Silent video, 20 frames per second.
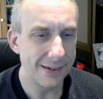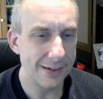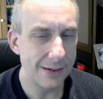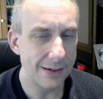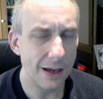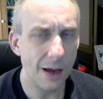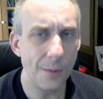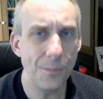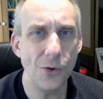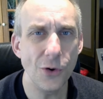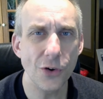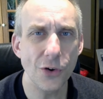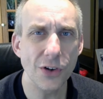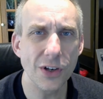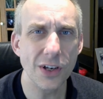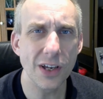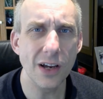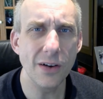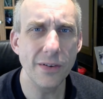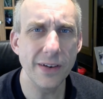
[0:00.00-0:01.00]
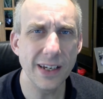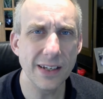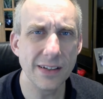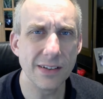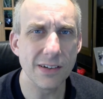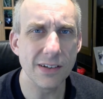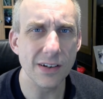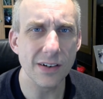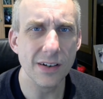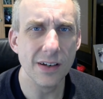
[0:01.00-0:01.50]
I'm not going
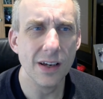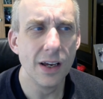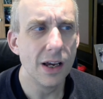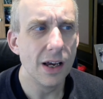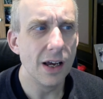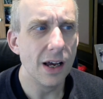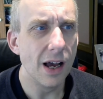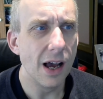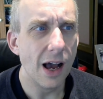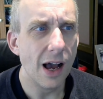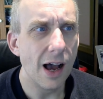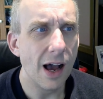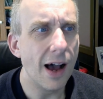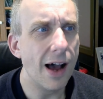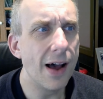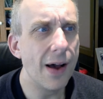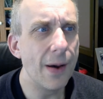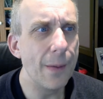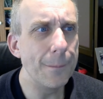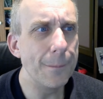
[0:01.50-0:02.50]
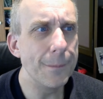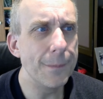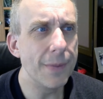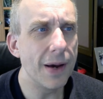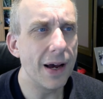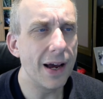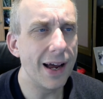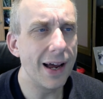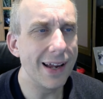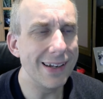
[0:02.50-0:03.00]
to.
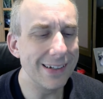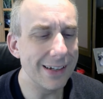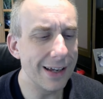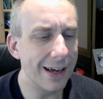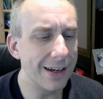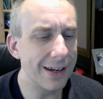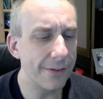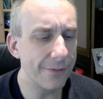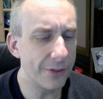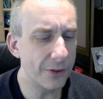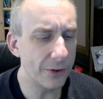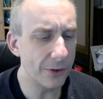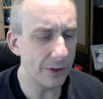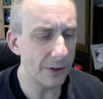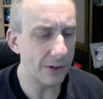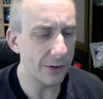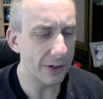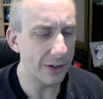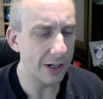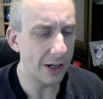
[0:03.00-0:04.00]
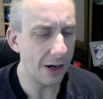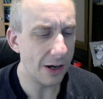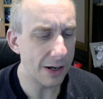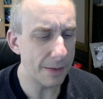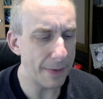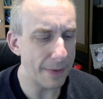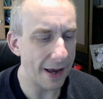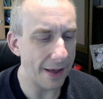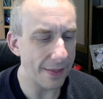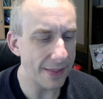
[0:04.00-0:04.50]
And I've thought long and
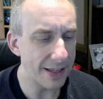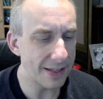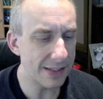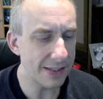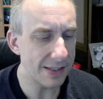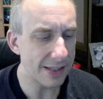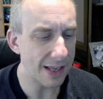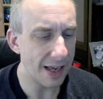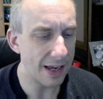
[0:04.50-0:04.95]
hard about this.